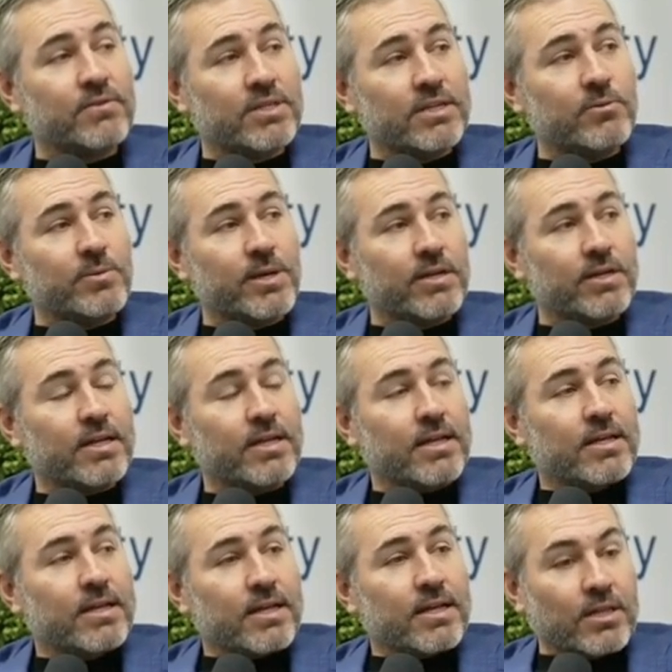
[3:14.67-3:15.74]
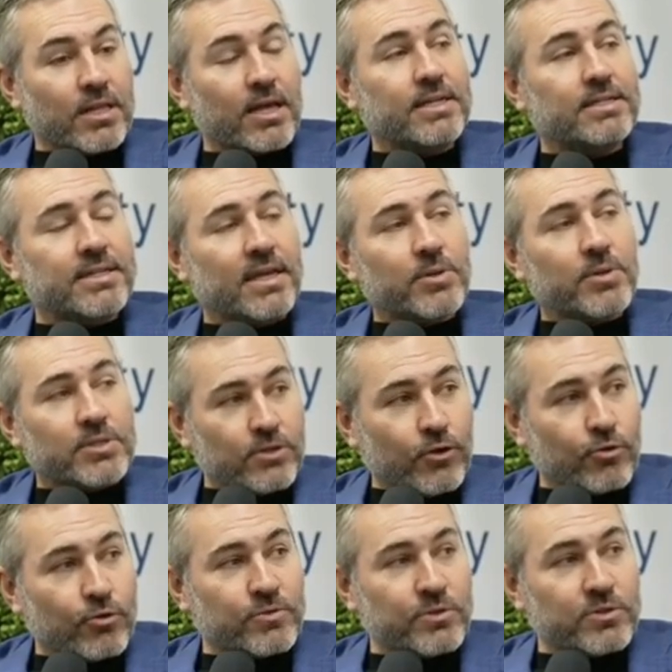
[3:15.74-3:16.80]
If you think about it, a lot of damage
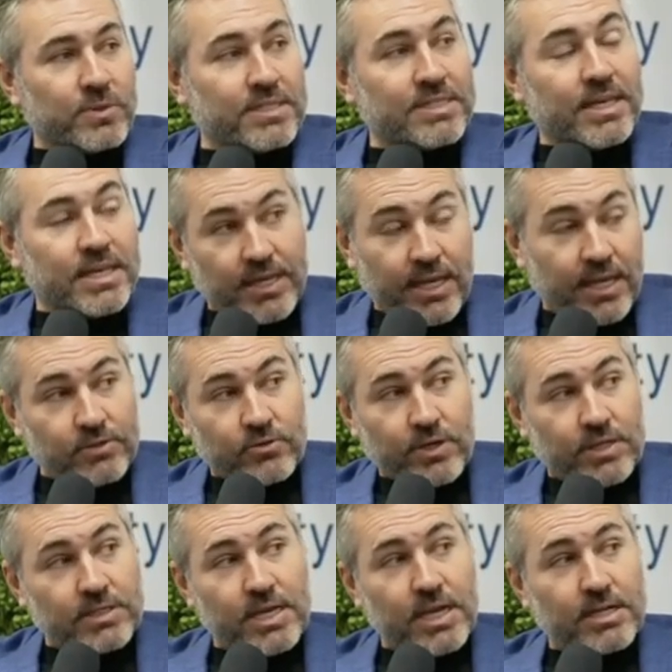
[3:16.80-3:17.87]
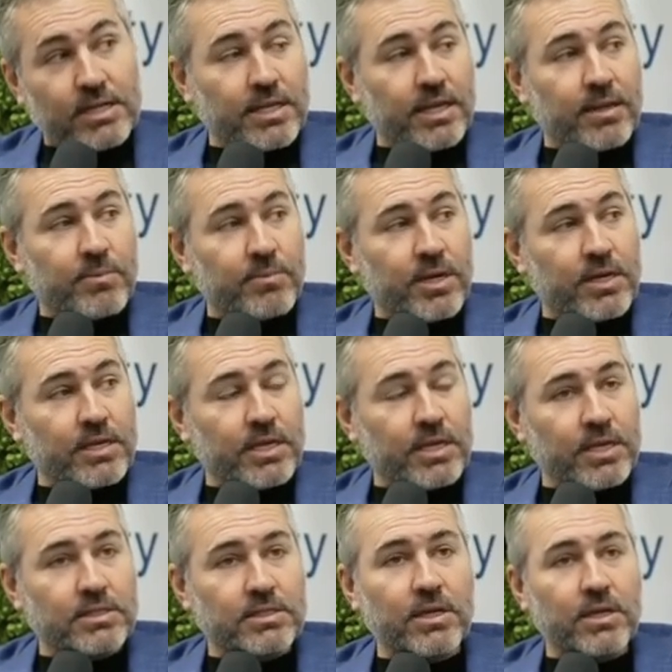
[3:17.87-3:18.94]
to homes, which means they can't transact, they can't buy, they
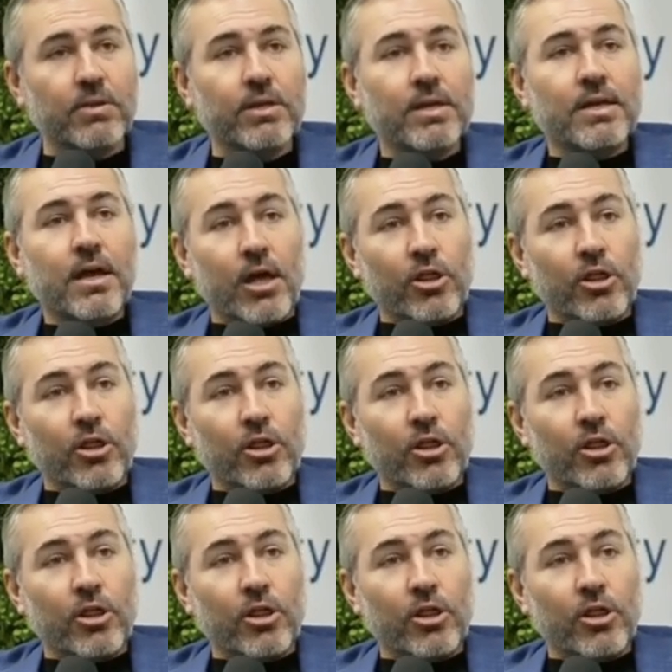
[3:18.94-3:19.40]
can't sell.